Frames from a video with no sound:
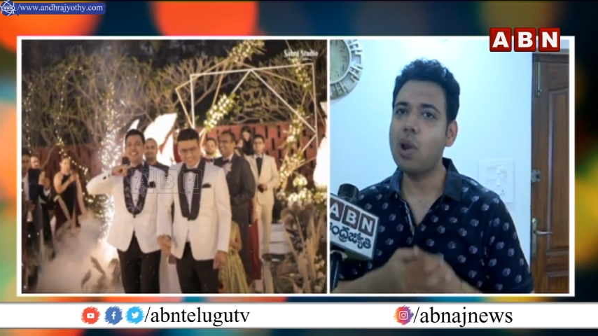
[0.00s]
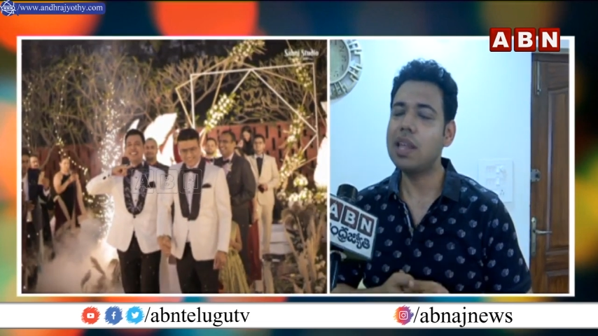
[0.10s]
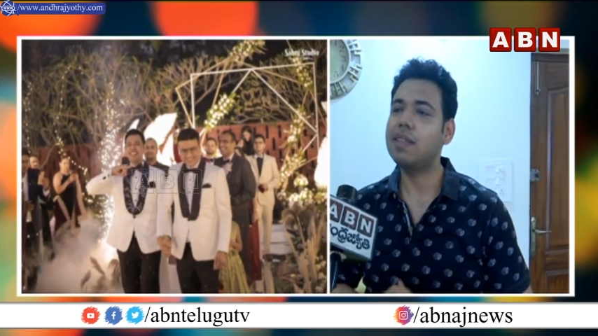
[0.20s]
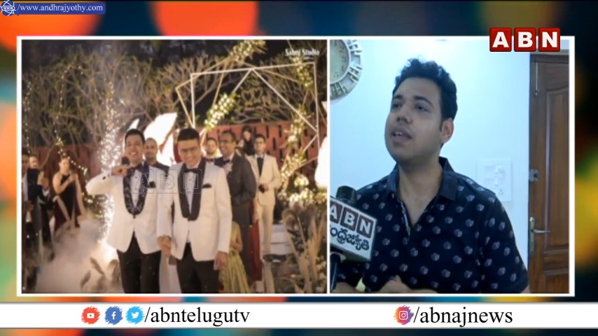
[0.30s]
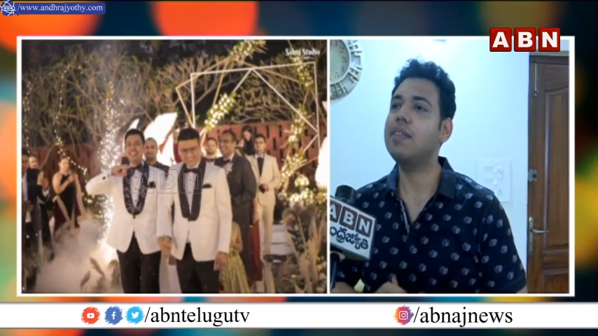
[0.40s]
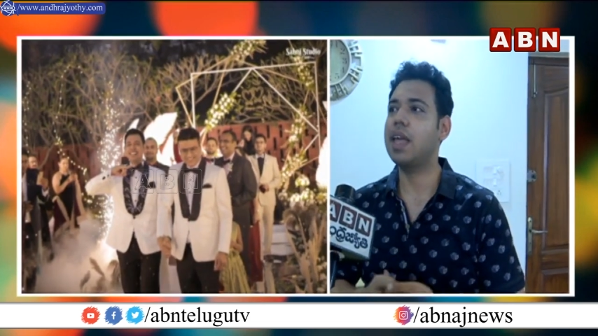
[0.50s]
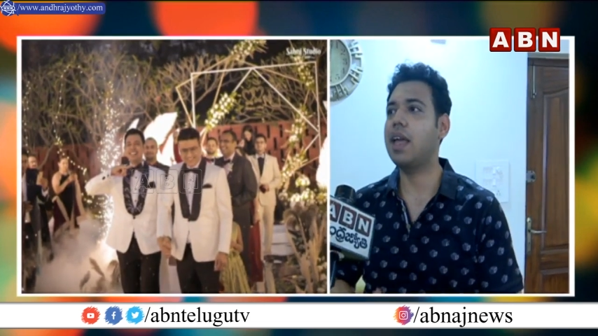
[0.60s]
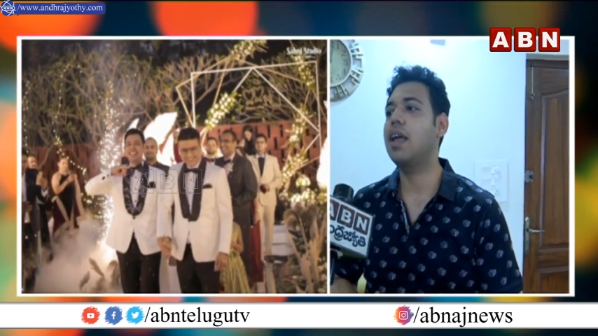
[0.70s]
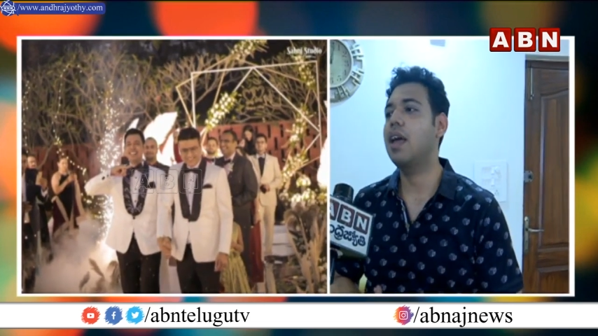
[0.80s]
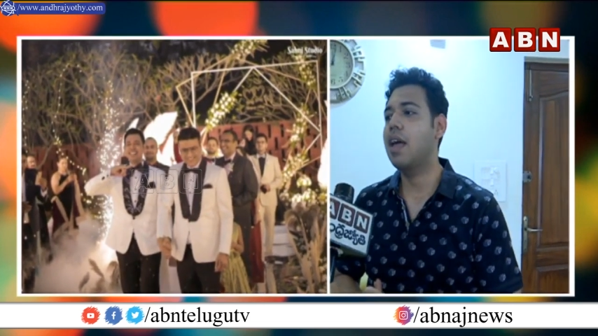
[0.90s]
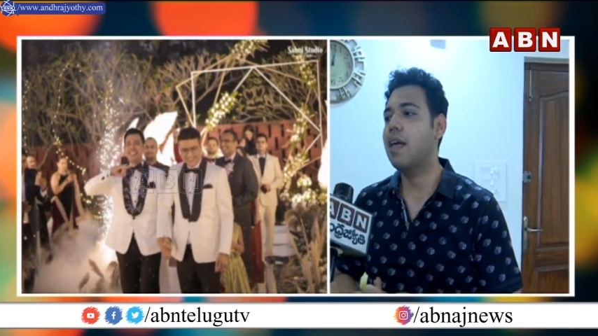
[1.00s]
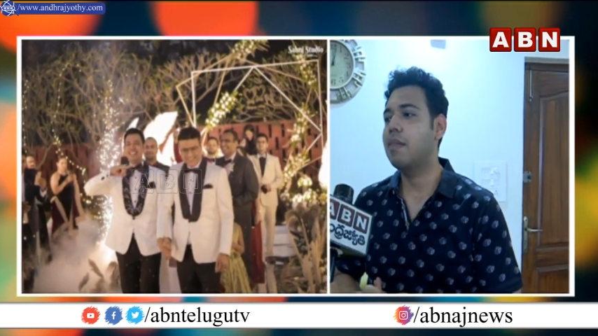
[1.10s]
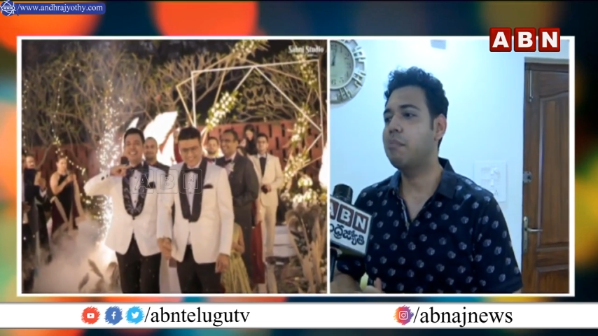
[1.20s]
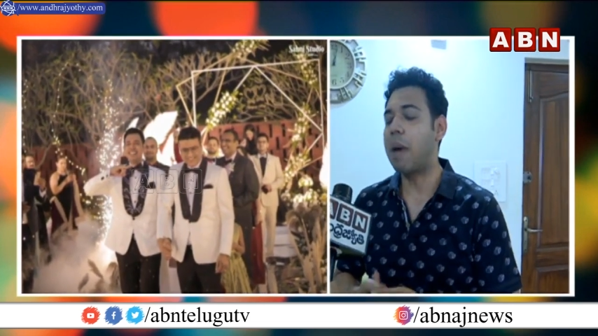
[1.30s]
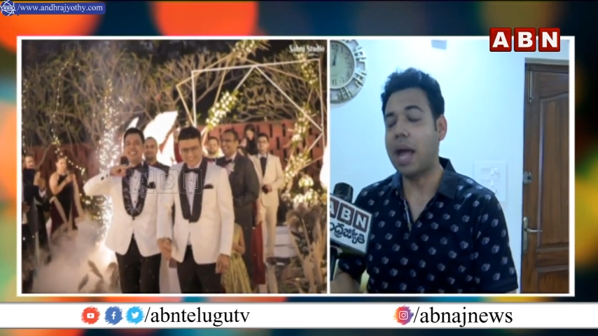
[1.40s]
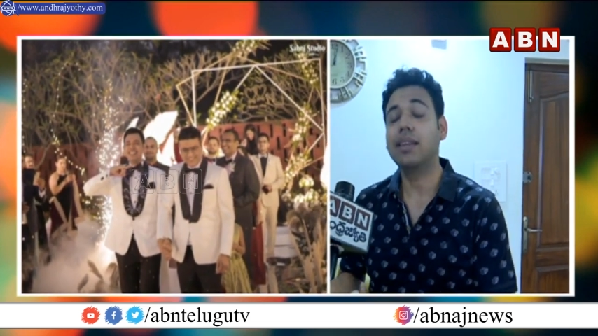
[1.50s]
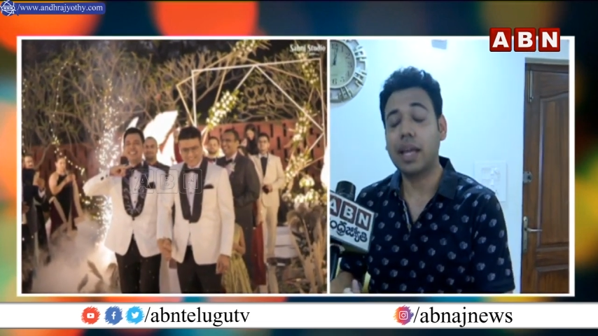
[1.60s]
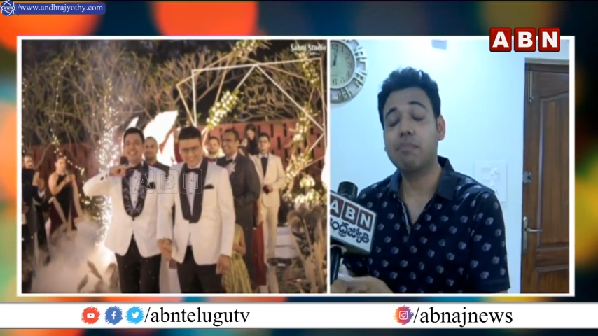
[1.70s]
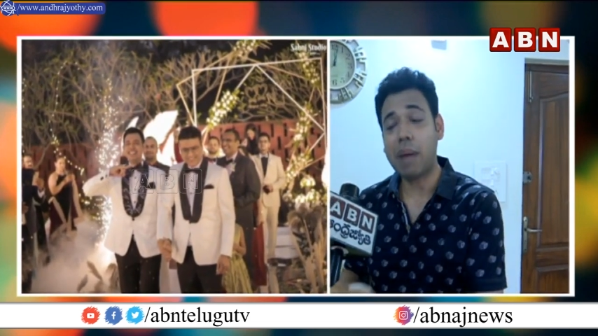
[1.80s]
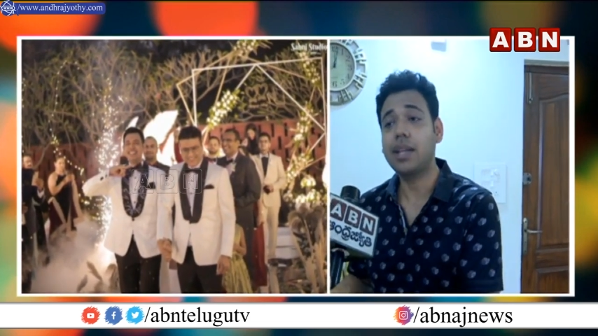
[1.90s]
only thing they
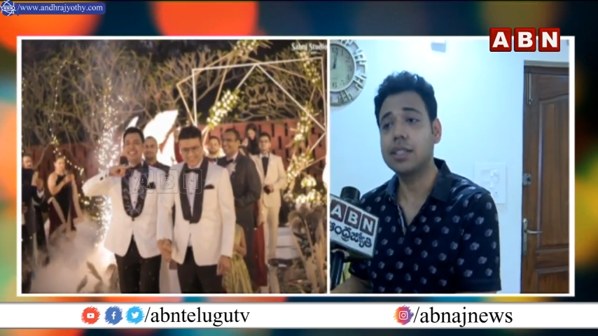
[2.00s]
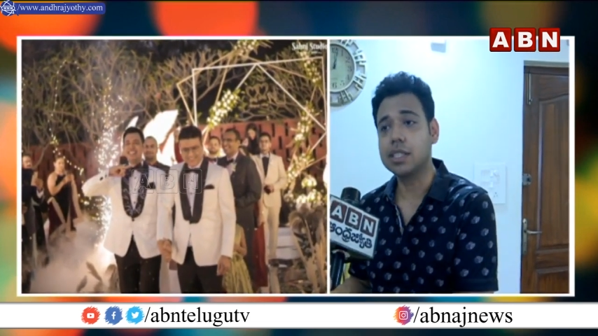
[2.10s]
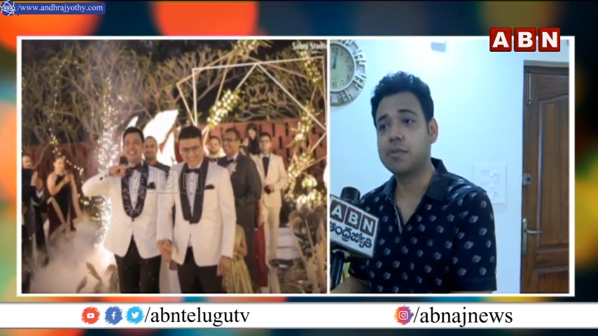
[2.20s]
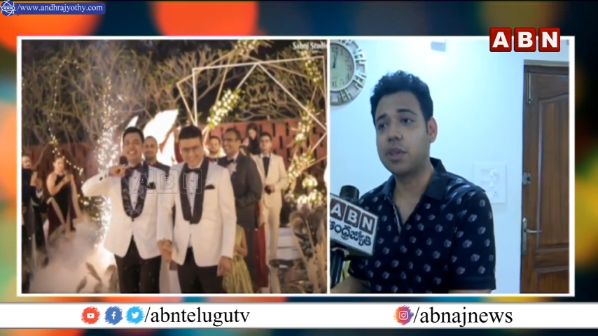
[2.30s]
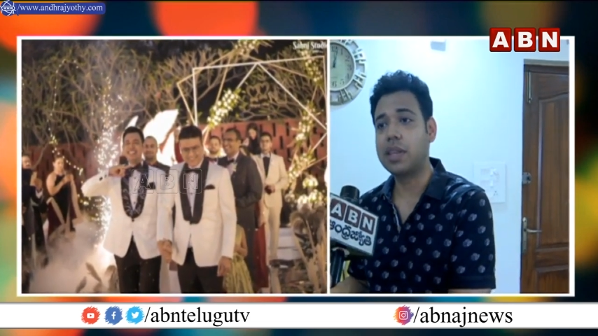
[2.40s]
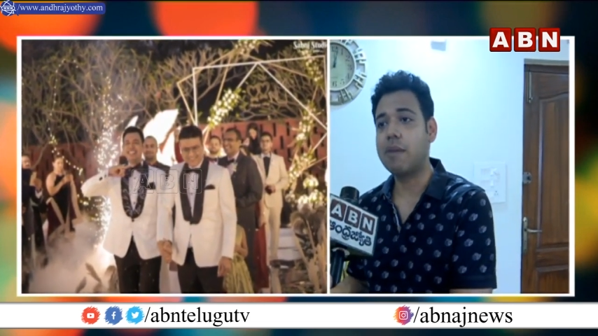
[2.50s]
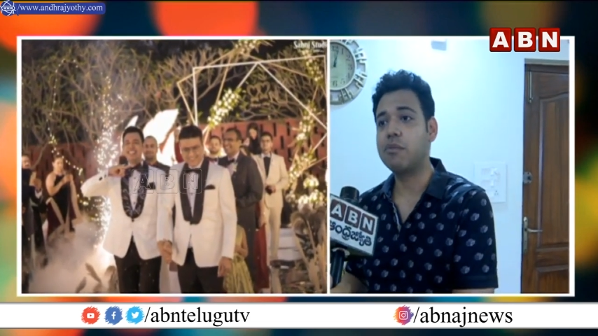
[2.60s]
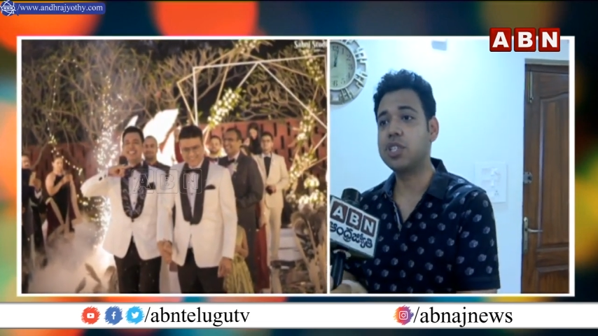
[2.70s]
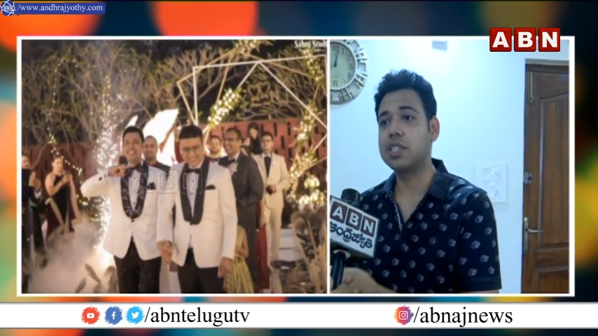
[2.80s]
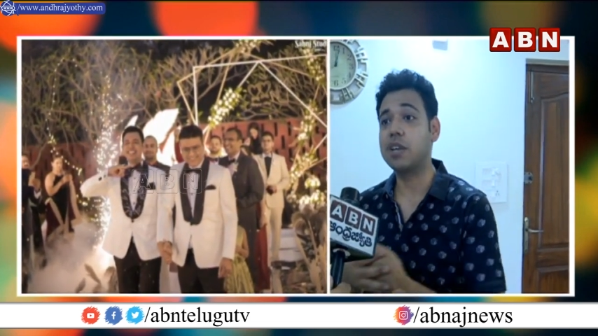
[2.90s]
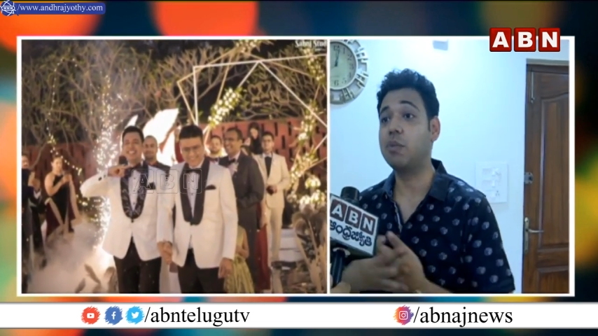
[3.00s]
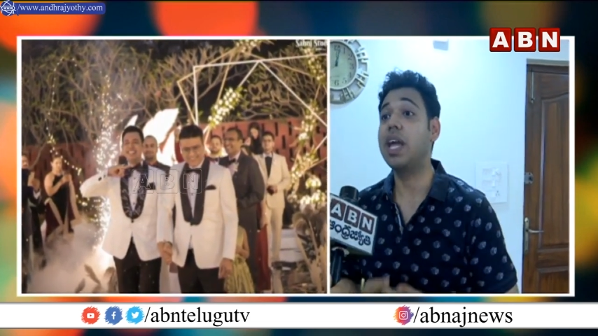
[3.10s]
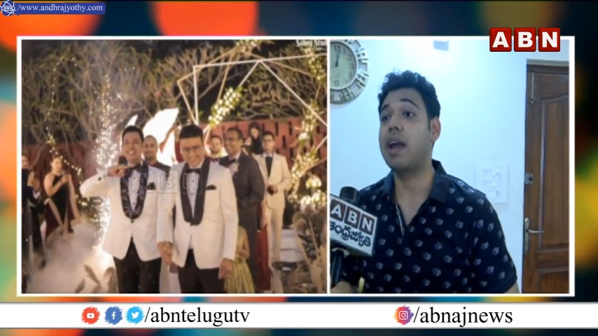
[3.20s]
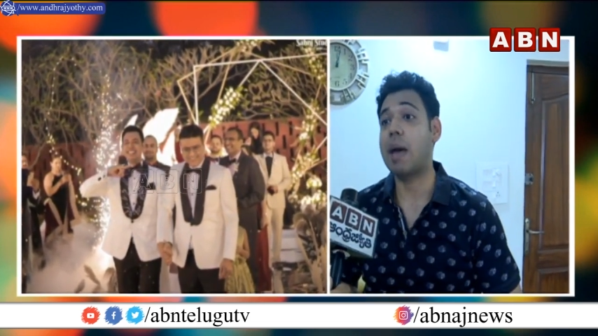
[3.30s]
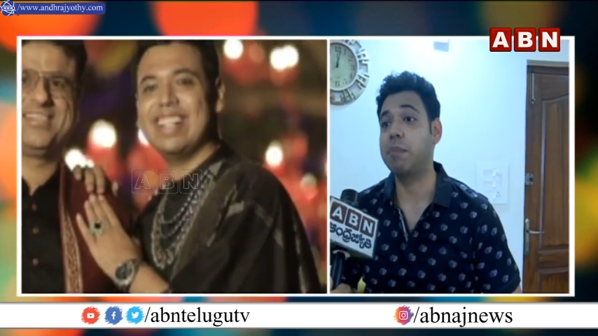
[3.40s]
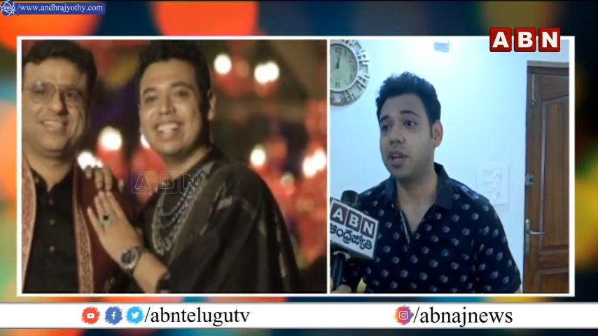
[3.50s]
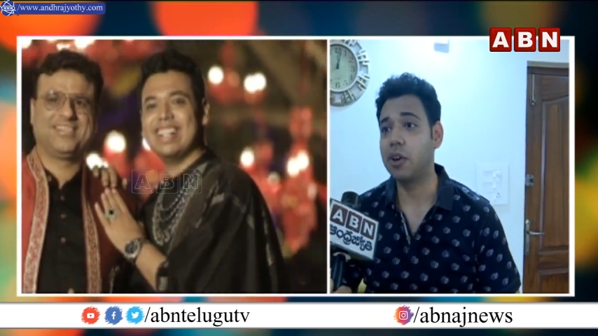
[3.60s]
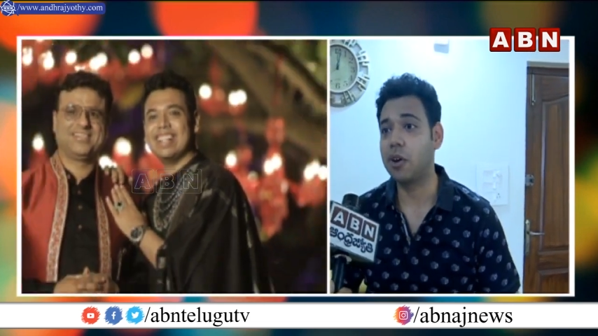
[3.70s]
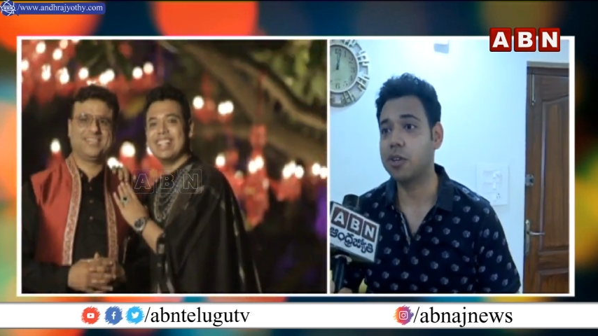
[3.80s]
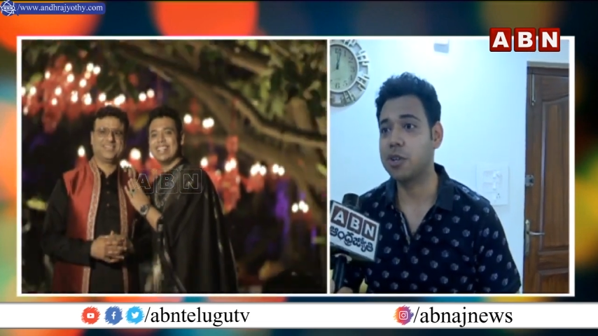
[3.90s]
mat matters for them, which is that we are happy
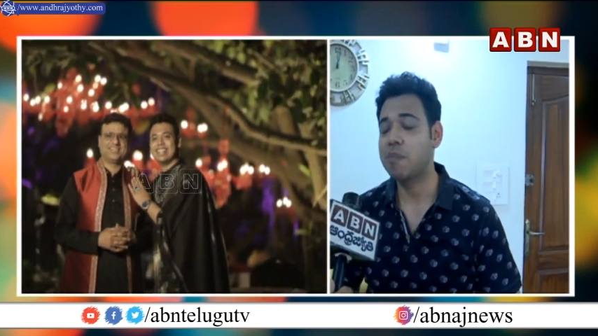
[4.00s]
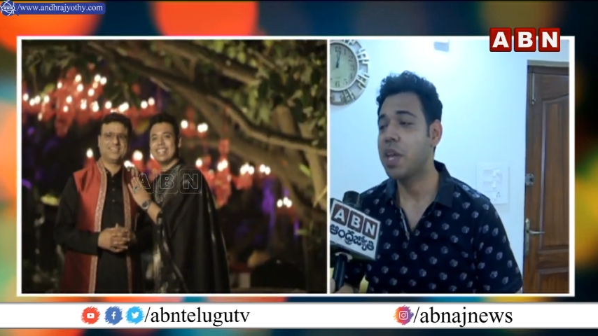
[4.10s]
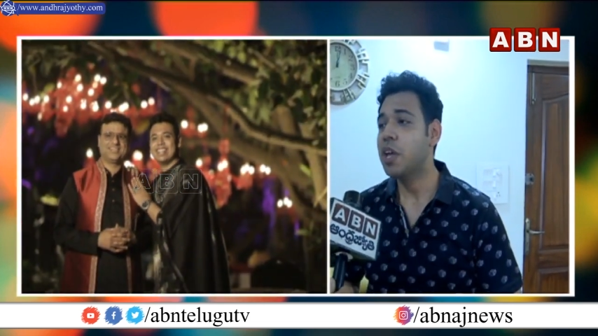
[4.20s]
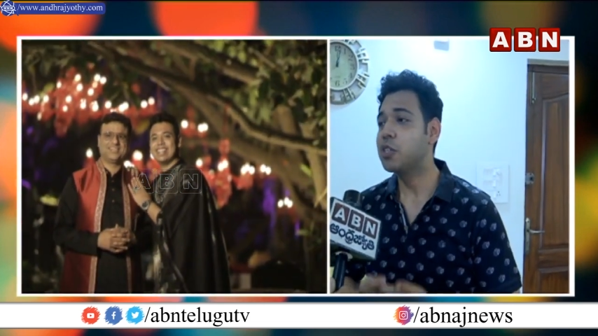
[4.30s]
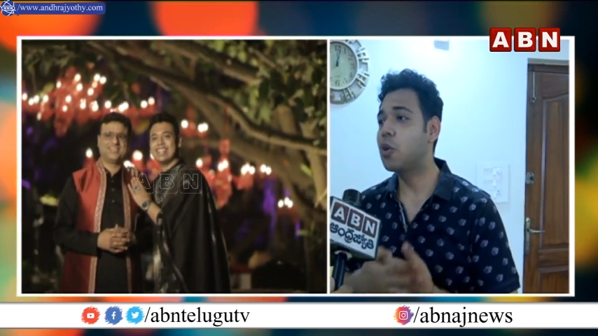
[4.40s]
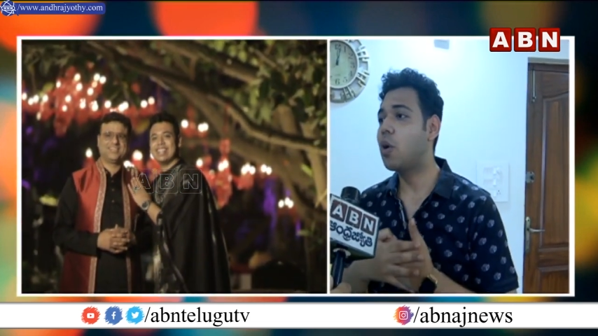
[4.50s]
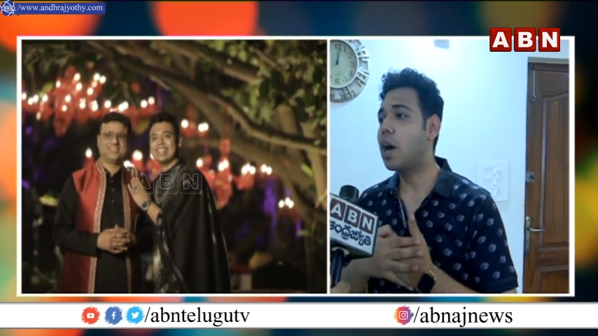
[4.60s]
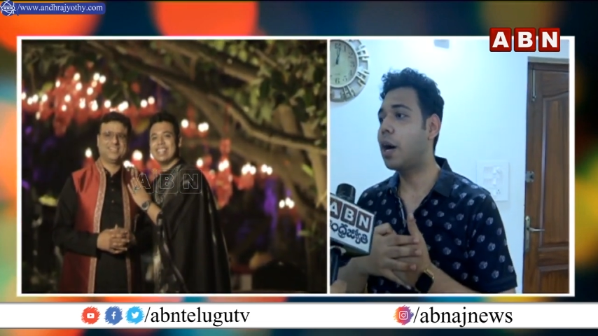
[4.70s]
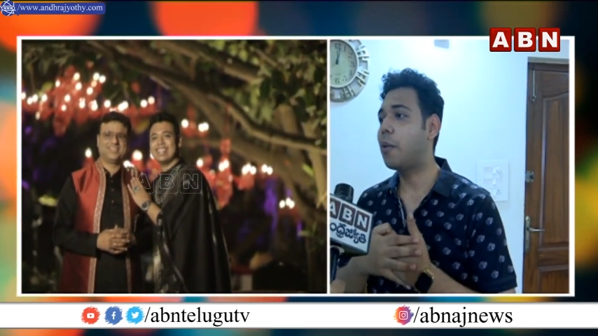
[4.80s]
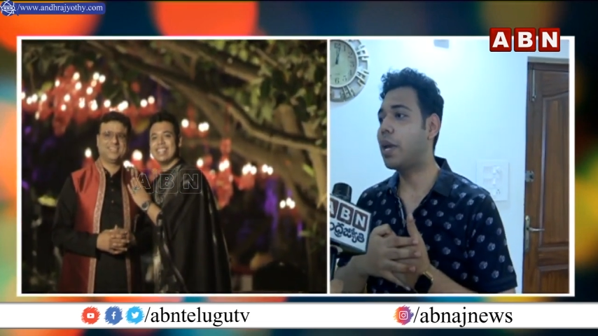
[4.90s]
or not. So uh,